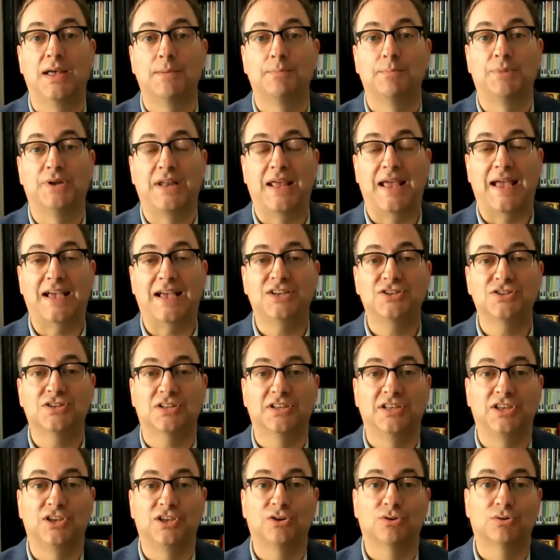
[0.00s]
but
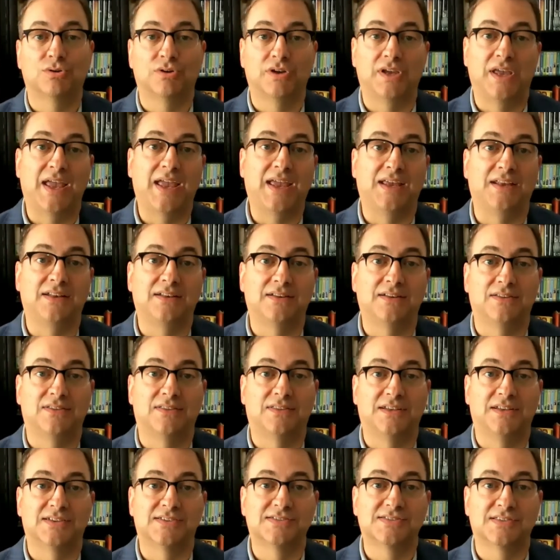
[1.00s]
actually create
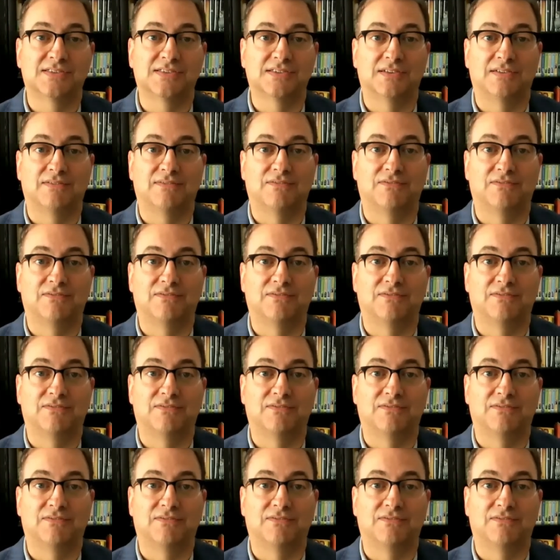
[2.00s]
this